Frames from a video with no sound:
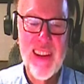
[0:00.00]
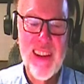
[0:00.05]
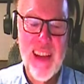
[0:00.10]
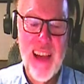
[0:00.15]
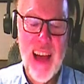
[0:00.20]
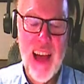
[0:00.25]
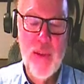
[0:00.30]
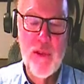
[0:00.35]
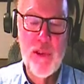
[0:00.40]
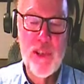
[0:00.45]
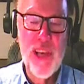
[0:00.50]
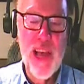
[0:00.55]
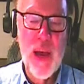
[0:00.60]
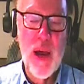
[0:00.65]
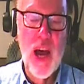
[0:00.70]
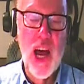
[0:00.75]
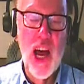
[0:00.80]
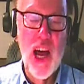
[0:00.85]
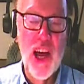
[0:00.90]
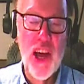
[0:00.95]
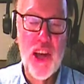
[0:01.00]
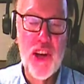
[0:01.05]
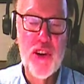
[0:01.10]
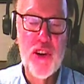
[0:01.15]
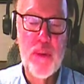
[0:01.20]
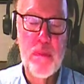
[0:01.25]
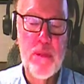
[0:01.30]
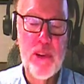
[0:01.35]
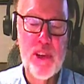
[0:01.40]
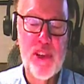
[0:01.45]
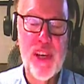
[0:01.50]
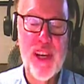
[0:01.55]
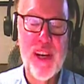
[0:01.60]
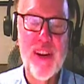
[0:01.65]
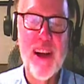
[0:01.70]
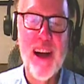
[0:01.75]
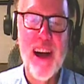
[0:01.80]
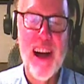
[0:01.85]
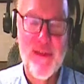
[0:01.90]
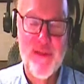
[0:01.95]
I was 100%
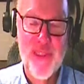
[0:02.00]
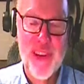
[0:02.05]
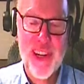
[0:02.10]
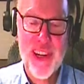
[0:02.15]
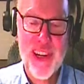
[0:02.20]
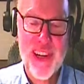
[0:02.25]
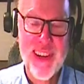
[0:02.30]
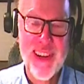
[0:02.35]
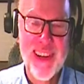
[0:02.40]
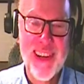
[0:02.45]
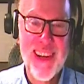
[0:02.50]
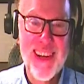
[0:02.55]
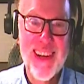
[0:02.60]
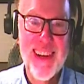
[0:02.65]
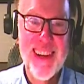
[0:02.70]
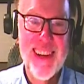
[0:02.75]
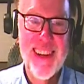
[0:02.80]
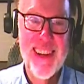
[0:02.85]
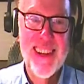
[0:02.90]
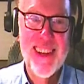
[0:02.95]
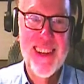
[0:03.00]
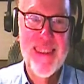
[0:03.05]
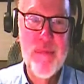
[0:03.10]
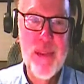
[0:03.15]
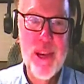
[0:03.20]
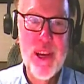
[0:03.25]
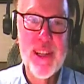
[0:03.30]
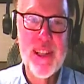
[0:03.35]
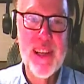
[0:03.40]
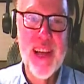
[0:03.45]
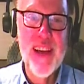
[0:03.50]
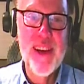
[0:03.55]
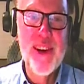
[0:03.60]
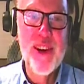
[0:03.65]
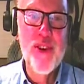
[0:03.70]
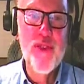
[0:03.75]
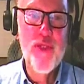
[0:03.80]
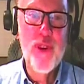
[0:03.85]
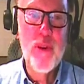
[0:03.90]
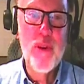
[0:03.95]
confident because I know
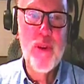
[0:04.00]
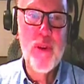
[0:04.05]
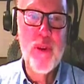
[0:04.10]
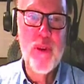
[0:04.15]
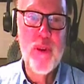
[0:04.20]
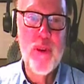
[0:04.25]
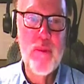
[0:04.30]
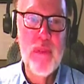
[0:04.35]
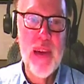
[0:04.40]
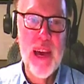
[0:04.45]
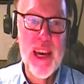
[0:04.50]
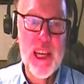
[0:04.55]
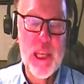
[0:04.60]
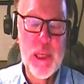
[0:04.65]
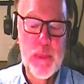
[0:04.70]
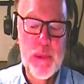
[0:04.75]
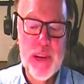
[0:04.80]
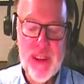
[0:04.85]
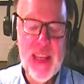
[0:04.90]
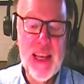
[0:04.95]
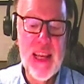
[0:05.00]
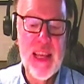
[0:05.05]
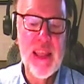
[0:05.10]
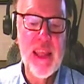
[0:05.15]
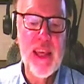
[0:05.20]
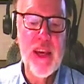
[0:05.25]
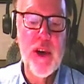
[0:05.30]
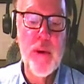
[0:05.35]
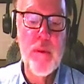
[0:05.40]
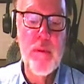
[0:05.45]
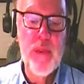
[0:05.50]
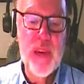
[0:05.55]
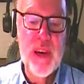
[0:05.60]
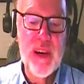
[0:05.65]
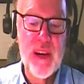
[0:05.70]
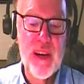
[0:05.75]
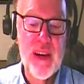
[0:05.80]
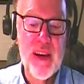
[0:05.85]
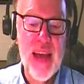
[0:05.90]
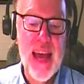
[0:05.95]
from my experience that
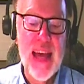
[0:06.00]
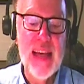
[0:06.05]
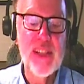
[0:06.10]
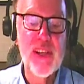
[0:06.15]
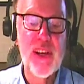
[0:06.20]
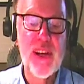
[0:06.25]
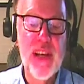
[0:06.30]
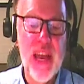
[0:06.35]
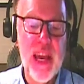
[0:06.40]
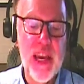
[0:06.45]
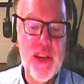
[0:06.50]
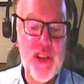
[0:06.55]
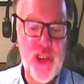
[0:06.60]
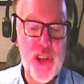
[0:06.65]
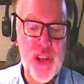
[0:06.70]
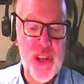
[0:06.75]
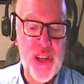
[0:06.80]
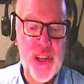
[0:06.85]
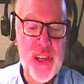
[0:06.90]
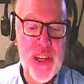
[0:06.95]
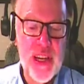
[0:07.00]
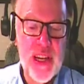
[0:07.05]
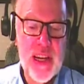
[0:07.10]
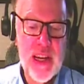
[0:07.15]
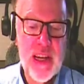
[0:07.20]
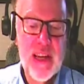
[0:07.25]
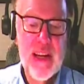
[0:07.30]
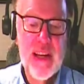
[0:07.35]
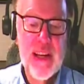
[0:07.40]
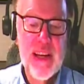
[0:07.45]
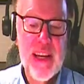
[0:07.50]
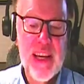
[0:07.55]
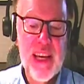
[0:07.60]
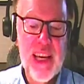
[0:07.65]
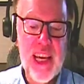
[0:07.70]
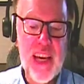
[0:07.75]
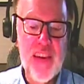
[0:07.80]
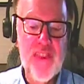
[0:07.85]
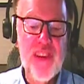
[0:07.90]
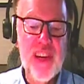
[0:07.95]
Ethiopia as a nation,
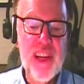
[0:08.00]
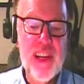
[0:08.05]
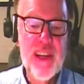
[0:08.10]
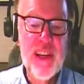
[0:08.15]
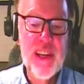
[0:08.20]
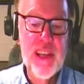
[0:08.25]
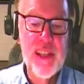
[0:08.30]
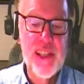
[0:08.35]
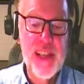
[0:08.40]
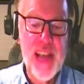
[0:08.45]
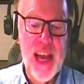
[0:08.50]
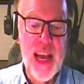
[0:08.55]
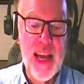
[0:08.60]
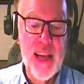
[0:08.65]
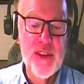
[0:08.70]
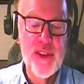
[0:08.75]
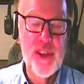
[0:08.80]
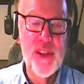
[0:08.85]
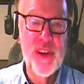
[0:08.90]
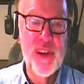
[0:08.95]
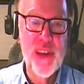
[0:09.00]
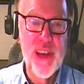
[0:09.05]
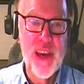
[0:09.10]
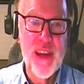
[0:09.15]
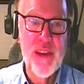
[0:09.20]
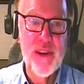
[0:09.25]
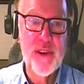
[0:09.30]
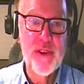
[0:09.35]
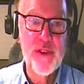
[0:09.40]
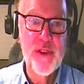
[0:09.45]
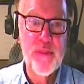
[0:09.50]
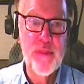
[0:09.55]
if it decides together to